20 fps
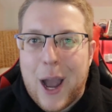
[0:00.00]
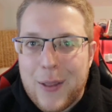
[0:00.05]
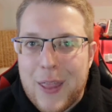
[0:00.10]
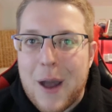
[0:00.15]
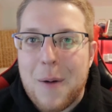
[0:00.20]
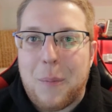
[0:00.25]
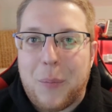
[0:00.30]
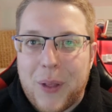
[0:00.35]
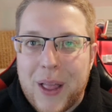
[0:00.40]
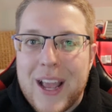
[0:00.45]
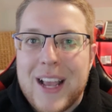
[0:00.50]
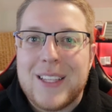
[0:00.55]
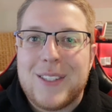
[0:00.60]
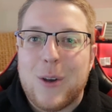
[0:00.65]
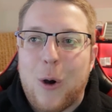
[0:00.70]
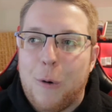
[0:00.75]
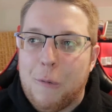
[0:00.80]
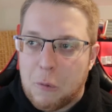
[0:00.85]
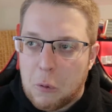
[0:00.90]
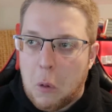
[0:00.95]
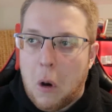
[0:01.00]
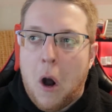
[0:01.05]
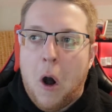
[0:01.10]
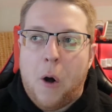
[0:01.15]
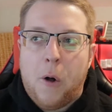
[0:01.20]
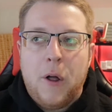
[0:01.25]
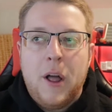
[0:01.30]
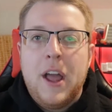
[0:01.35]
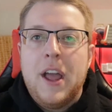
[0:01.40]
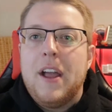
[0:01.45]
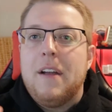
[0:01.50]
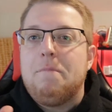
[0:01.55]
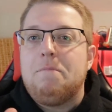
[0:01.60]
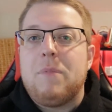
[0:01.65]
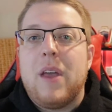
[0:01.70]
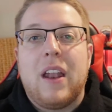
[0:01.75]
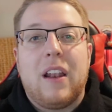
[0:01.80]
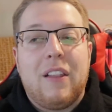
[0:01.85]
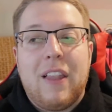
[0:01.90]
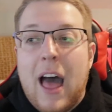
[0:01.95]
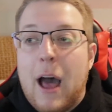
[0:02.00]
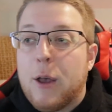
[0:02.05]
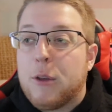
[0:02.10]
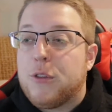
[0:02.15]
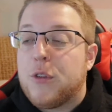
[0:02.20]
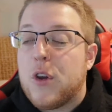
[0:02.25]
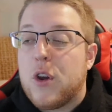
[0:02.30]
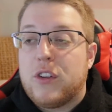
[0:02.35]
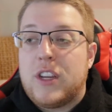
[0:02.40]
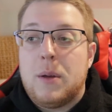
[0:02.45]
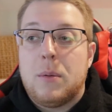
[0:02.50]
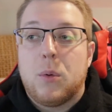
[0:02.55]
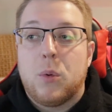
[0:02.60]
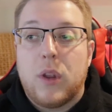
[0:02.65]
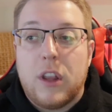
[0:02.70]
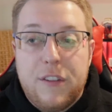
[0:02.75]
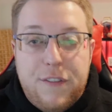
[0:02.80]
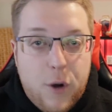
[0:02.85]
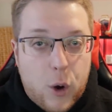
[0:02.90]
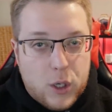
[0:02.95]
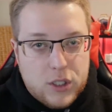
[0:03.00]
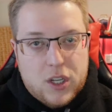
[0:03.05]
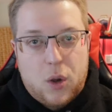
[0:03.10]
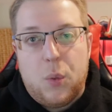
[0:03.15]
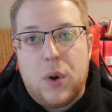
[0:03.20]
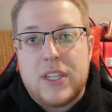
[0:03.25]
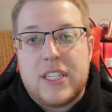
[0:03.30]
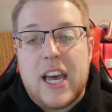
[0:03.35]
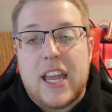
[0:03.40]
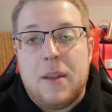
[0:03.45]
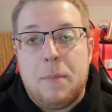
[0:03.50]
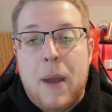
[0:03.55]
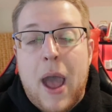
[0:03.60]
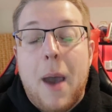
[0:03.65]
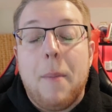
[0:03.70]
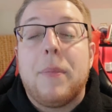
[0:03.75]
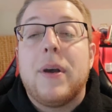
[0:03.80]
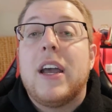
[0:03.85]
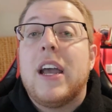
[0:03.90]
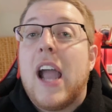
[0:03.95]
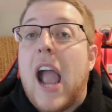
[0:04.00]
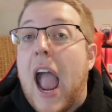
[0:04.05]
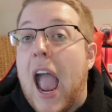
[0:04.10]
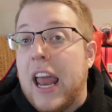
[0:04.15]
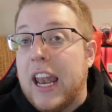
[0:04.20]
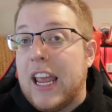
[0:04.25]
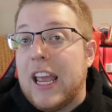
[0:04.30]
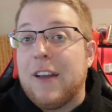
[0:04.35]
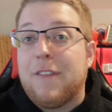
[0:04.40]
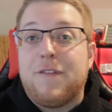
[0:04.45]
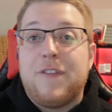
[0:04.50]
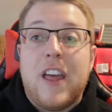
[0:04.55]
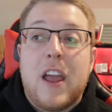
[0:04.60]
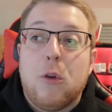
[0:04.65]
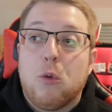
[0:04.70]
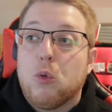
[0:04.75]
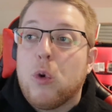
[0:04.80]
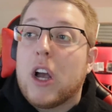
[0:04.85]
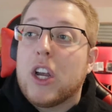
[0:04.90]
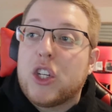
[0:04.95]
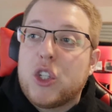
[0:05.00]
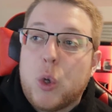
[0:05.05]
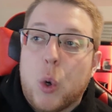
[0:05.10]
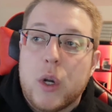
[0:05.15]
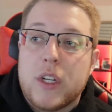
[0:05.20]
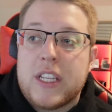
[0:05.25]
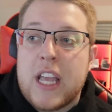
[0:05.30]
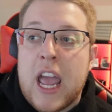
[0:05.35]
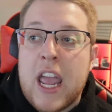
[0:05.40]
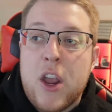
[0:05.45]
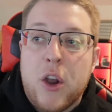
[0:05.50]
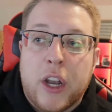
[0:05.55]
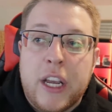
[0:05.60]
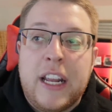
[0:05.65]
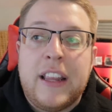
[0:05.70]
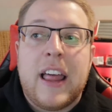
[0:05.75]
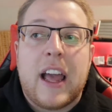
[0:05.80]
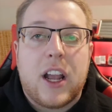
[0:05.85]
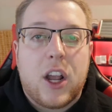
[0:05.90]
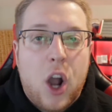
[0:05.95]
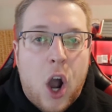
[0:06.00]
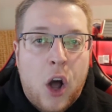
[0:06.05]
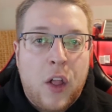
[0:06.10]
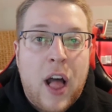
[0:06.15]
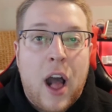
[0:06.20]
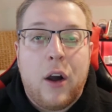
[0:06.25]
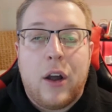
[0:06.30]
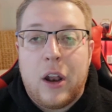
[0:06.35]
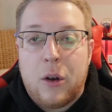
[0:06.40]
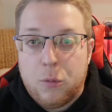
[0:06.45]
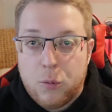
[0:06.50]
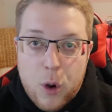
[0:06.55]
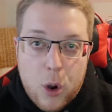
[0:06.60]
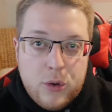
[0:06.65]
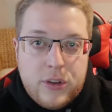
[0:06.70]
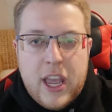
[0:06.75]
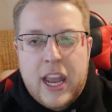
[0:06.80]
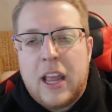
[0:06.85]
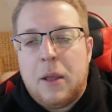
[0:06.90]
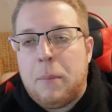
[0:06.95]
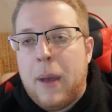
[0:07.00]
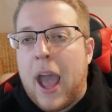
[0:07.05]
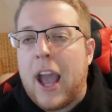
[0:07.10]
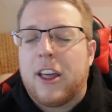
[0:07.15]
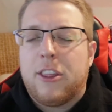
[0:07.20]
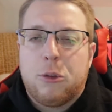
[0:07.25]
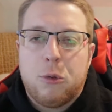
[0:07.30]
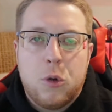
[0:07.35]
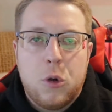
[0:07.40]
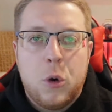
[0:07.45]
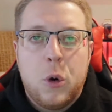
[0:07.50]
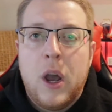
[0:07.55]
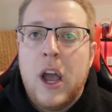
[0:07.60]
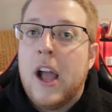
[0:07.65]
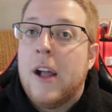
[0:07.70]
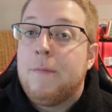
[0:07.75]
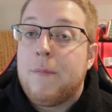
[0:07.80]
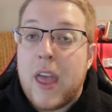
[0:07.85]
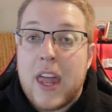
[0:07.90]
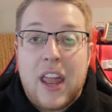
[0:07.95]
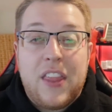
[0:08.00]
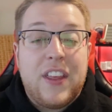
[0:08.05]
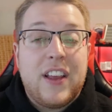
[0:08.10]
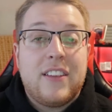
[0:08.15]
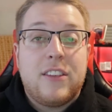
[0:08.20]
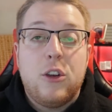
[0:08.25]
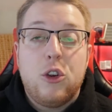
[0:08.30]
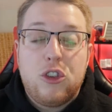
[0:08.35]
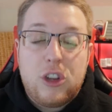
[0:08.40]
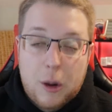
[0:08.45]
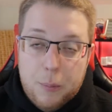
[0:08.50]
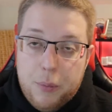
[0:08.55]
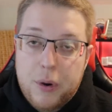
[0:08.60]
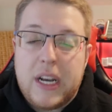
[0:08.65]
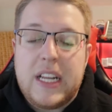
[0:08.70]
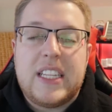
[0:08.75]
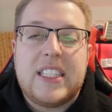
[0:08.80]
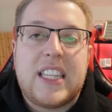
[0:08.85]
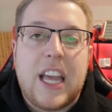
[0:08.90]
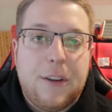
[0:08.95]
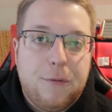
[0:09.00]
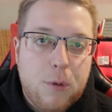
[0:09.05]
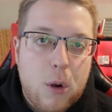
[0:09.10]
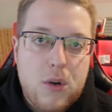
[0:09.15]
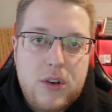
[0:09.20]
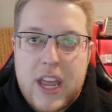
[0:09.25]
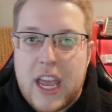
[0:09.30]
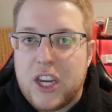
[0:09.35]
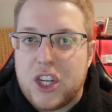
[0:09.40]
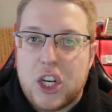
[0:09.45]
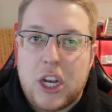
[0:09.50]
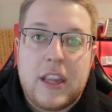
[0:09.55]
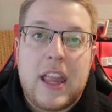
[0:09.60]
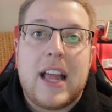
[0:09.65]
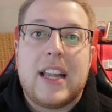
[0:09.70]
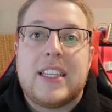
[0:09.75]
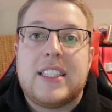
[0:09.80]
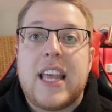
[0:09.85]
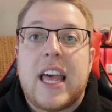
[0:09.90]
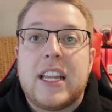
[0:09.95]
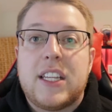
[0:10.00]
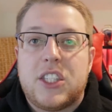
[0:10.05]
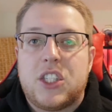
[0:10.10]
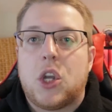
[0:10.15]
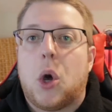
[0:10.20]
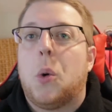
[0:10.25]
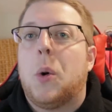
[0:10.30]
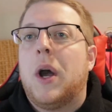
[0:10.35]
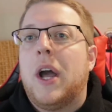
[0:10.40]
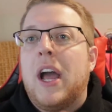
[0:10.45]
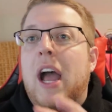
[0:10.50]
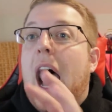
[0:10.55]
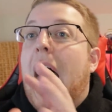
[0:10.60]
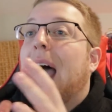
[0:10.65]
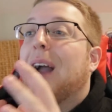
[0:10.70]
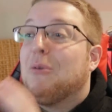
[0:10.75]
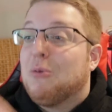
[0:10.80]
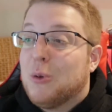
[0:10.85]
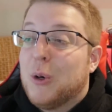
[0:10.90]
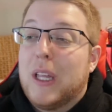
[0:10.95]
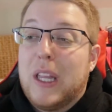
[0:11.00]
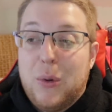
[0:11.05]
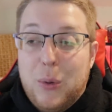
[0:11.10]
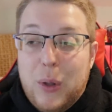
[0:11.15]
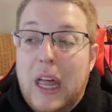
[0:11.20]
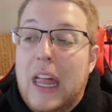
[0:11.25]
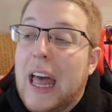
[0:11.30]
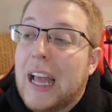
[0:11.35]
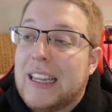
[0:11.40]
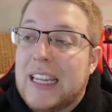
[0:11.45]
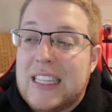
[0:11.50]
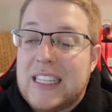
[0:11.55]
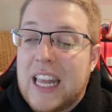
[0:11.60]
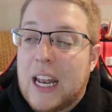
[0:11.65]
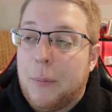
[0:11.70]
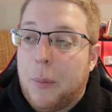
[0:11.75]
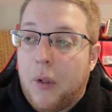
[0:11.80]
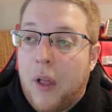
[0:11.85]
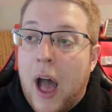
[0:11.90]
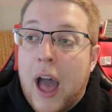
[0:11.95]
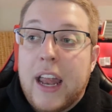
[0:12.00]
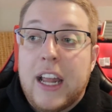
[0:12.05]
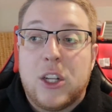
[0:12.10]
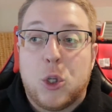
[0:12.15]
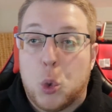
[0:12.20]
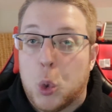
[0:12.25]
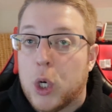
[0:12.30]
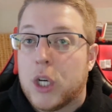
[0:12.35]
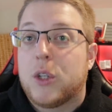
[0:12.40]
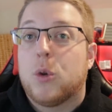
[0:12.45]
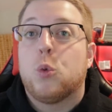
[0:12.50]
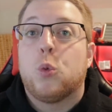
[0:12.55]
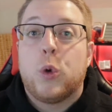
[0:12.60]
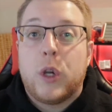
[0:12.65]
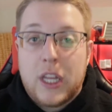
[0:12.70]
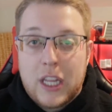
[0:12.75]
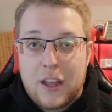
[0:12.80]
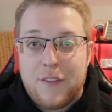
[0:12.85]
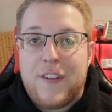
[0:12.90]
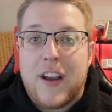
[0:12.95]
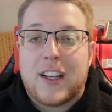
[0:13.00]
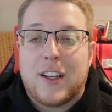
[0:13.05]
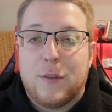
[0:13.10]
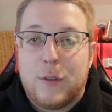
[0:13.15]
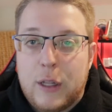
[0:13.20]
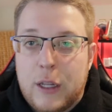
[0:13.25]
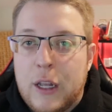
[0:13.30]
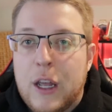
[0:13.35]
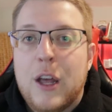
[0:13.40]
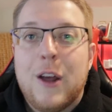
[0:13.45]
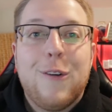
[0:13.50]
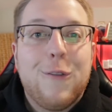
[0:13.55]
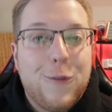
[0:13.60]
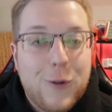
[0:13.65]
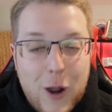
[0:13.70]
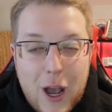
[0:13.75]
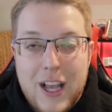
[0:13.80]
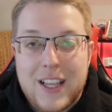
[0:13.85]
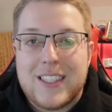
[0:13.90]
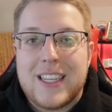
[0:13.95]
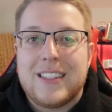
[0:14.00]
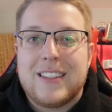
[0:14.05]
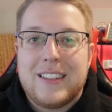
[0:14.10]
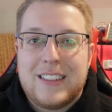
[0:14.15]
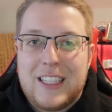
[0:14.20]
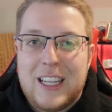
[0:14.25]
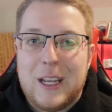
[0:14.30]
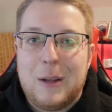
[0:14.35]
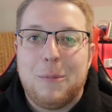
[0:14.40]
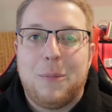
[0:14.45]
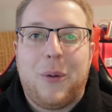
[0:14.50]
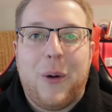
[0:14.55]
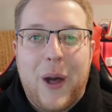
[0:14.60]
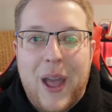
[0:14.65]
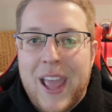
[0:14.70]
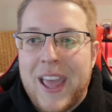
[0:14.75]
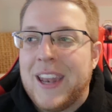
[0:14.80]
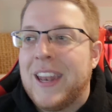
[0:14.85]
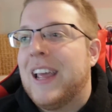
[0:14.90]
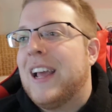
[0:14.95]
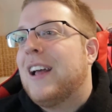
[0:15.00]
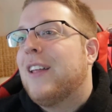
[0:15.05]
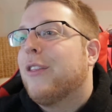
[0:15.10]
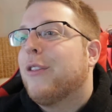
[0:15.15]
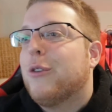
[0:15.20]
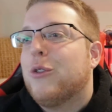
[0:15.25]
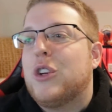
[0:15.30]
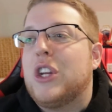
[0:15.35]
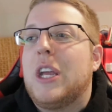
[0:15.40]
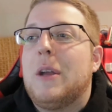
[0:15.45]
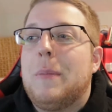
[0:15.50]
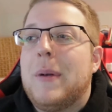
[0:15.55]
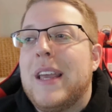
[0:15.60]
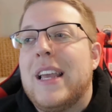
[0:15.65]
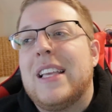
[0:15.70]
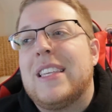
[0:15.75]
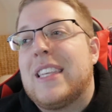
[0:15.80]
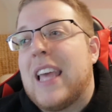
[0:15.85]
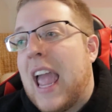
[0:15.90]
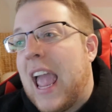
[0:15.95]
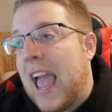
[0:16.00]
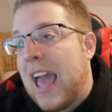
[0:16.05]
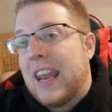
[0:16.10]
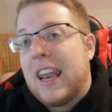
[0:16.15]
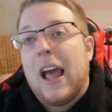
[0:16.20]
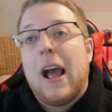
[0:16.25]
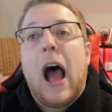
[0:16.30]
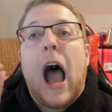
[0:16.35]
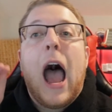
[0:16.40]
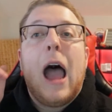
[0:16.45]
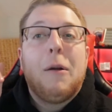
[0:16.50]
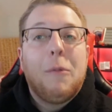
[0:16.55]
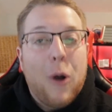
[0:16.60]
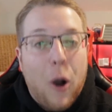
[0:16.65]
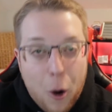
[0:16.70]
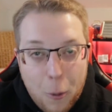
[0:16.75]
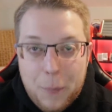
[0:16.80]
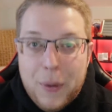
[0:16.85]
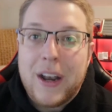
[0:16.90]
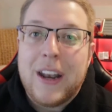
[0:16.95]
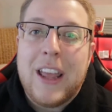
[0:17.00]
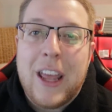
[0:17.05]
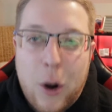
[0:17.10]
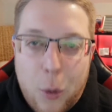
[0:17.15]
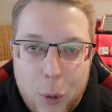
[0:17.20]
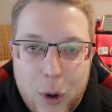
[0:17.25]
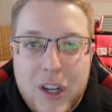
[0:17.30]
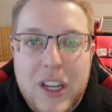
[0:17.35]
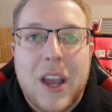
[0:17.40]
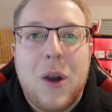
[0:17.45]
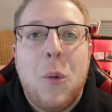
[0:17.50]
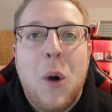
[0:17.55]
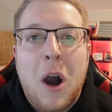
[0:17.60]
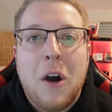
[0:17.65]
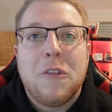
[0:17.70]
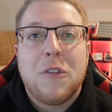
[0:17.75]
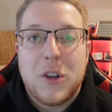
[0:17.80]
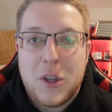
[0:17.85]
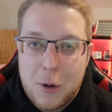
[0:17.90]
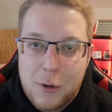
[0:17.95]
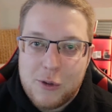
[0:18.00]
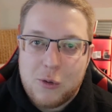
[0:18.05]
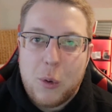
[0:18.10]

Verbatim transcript: how that plays overall. It allows for your team to really focus on one side of the map, and if they rush towards A, you're getting that call out and rotating back through. And I think it's usually a pretty safe rotation in that sense. So I really, really like this setup a lot. It's worked really effectively for us as a team playing through GBs, and I'm hoping it'll work well for you